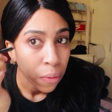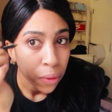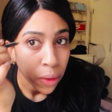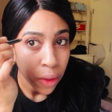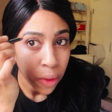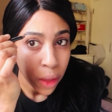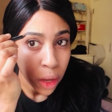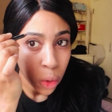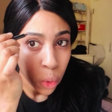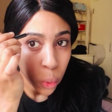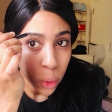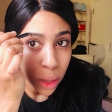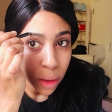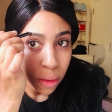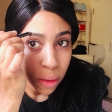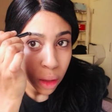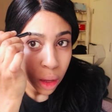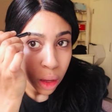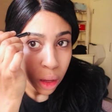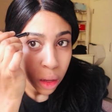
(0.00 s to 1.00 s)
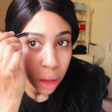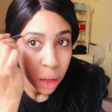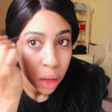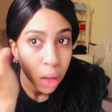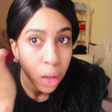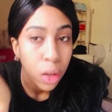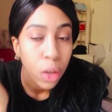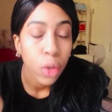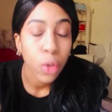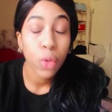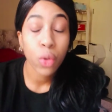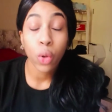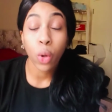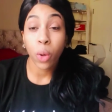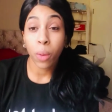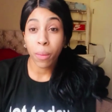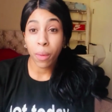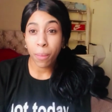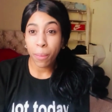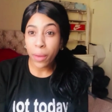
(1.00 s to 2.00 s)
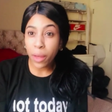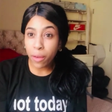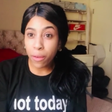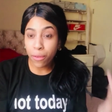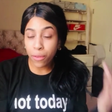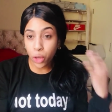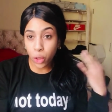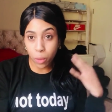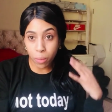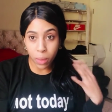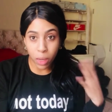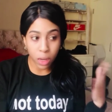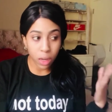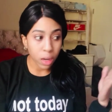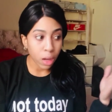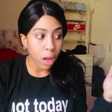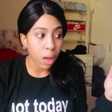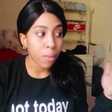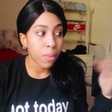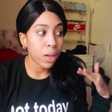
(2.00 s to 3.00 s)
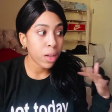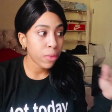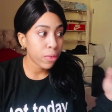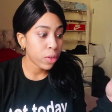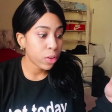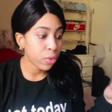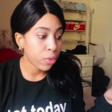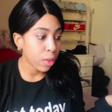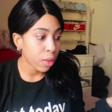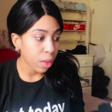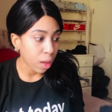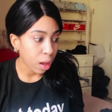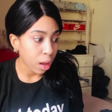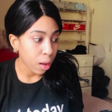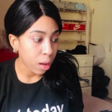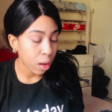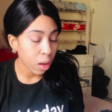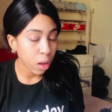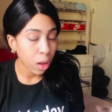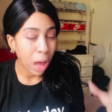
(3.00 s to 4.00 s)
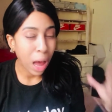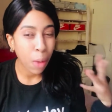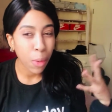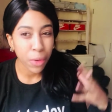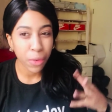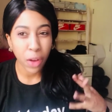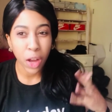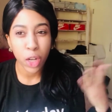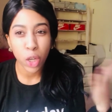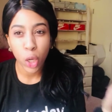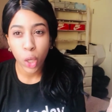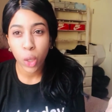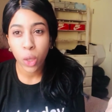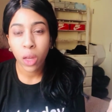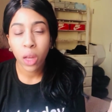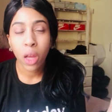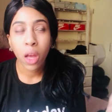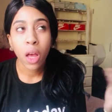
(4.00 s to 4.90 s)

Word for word: and they're not in there so I'm a bit fuming I'm livid for that however I know